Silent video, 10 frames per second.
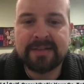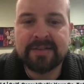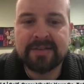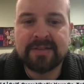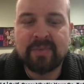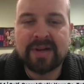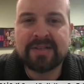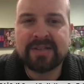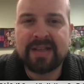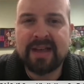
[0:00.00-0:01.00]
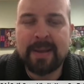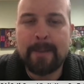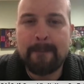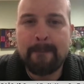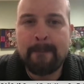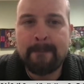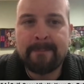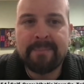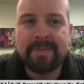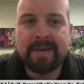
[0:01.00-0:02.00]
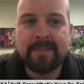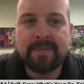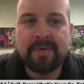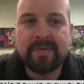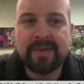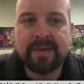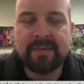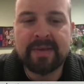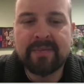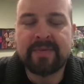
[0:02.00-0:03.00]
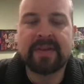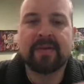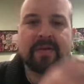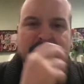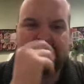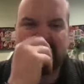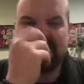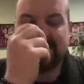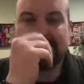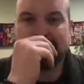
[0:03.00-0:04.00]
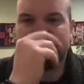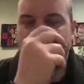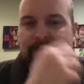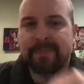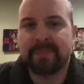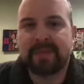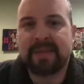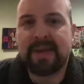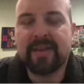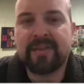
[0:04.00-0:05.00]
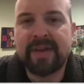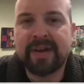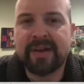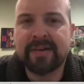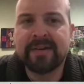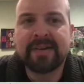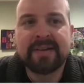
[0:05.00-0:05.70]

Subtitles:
just watching that movie, that video of her on the elevator,